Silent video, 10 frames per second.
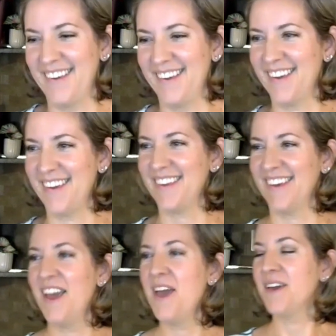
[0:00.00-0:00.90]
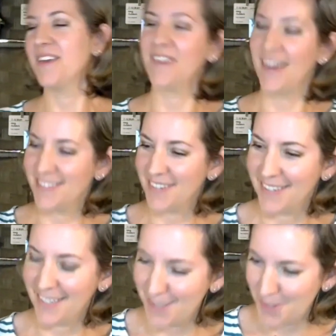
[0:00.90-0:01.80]
you guys are going
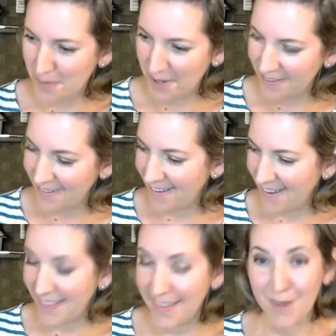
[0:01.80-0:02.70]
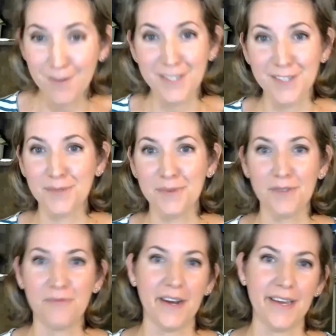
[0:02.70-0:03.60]
to consume it. And then it was just
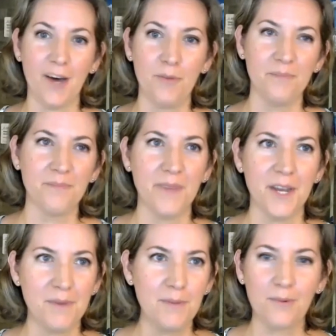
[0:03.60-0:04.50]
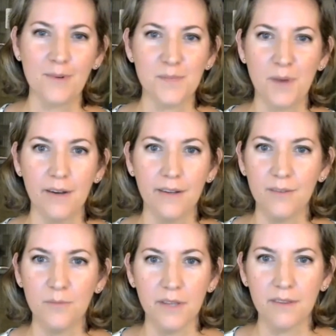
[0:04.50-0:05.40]
really funny how many people responded
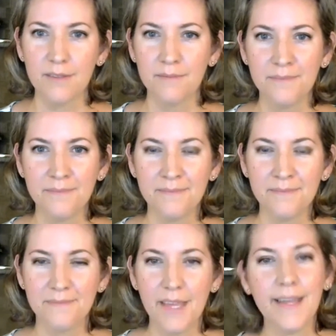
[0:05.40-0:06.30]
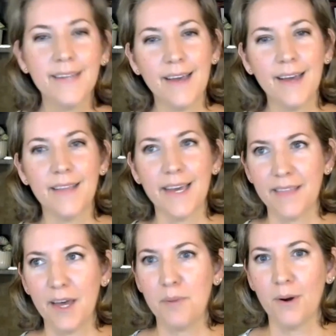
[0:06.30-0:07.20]
with, and that I like
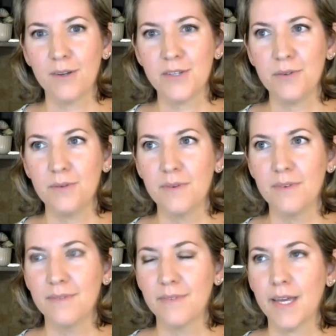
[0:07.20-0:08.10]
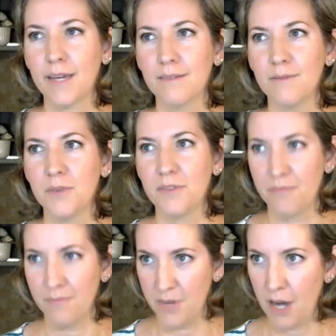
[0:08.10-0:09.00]
that part too, like with
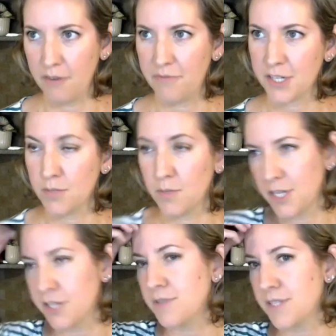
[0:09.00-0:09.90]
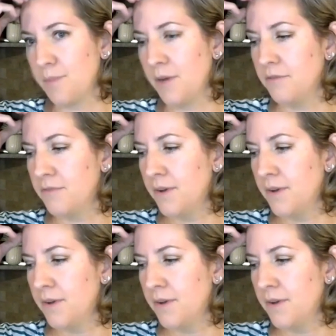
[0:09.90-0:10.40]
nonfiction, which I do some of,